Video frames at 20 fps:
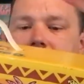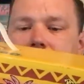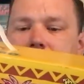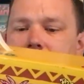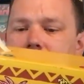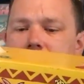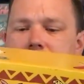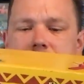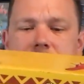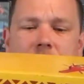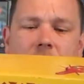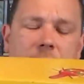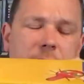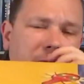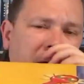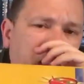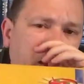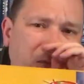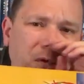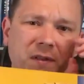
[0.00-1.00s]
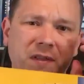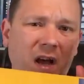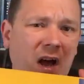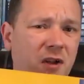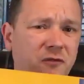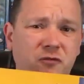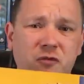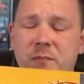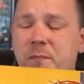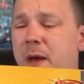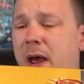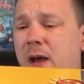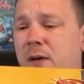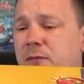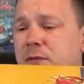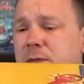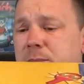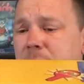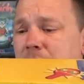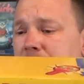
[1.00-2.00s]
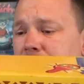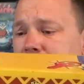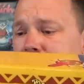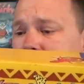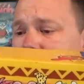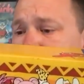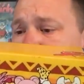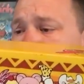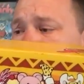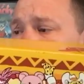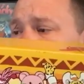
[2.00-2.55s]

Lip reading: it was, I think it was £100 back then.